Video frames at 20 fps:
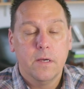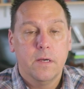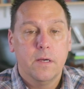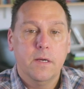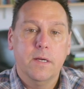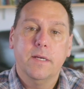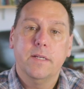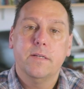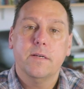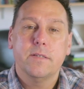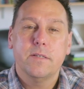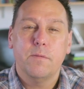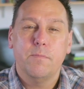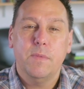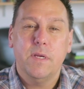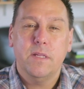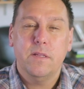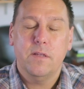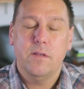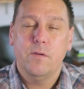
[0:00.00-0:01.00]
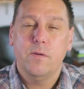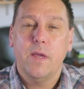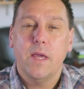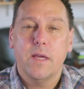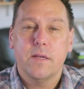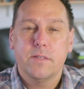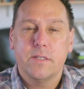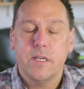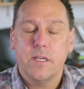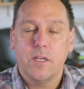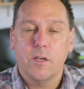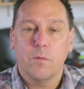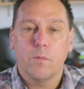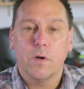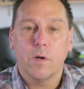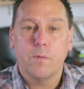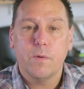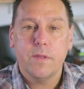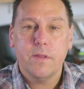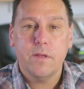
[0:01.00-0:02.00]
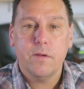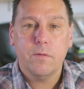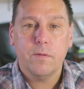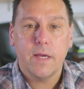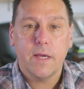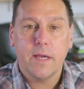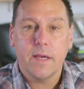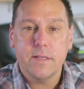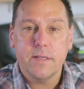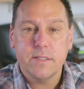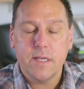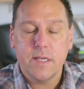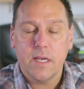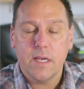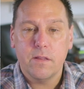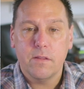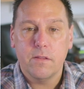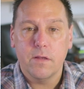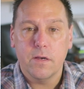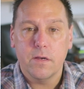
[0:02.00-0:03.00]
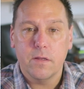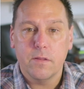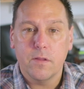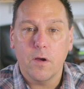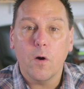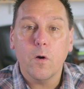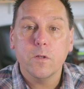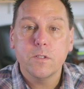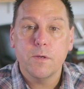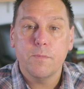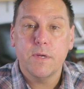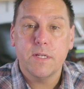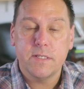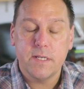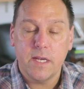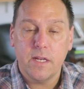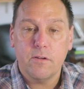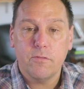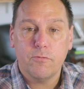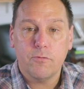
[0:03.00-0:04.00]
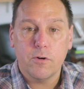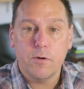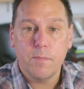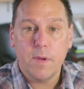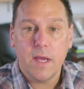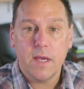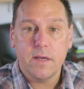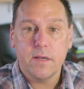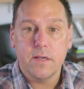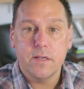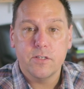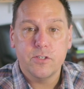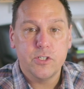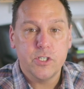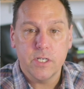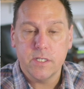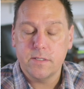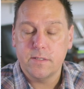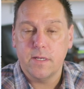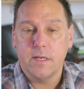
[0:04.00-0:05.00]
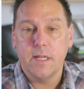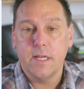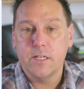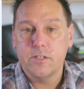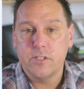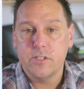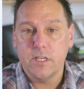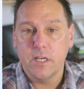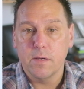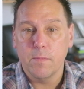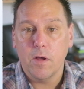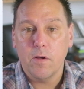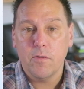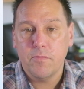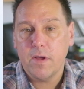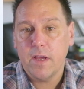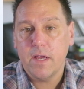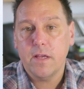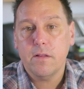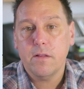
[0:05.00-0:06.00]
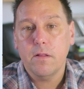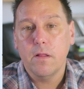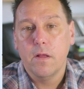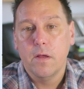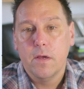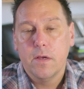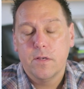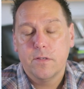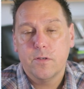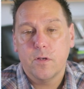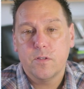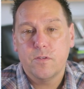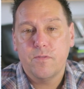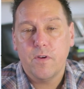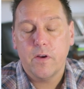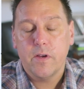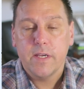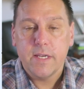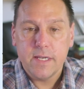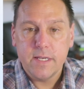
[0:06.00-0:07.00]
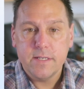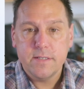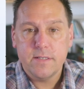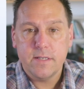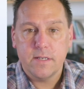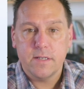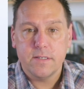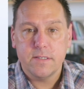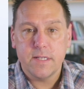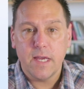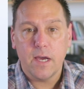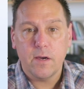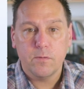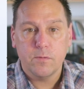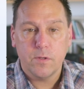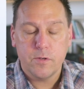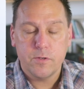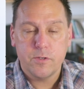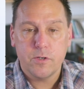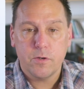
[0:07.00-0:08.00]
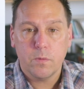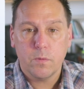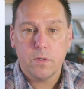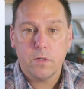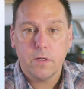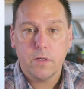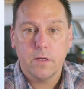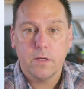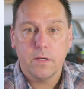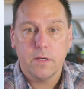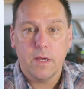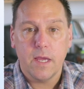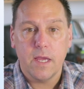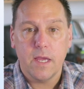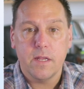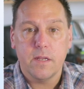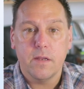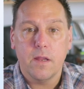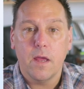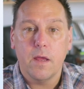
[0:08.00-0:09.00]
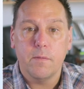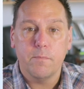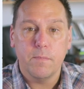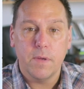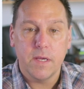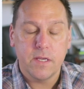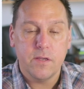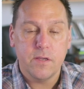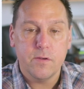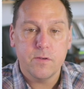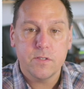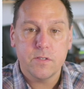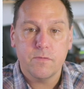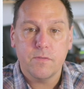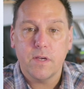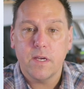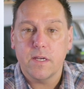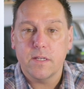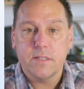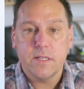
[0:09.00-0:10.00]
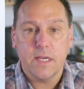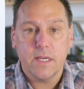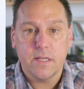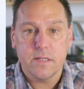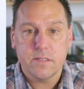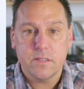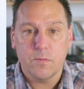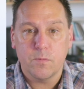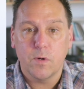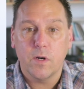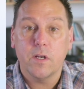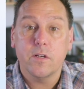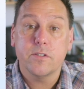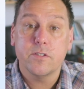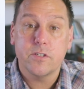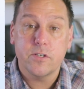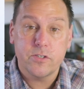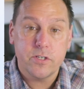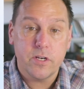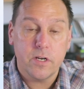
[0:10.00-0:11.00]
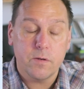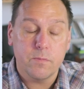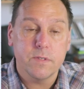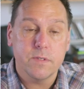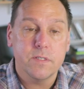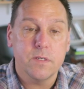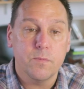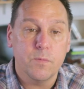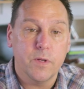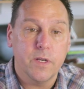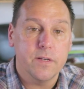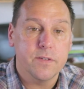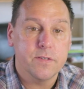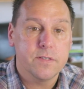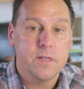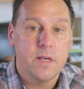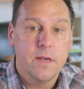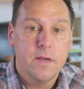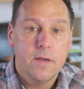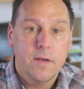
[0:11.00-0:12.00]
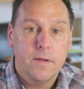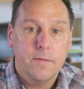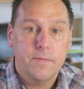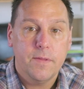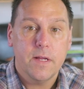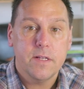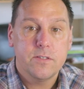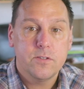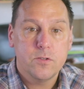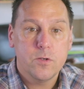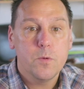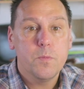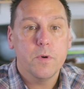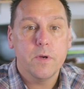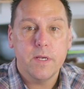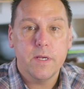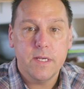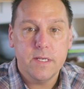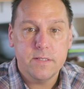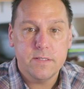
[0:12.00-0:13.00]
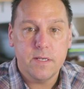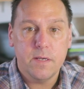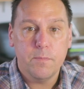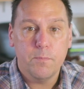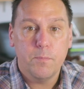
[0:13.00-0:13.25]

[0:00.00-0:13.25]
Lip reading: It doesn't mean that you can't take your work with you. Like I said, the ultimate data format is just an HTML file. So it's very easy to download your work and make use of it and take it somewhere else to share it with someone else. That's super easy.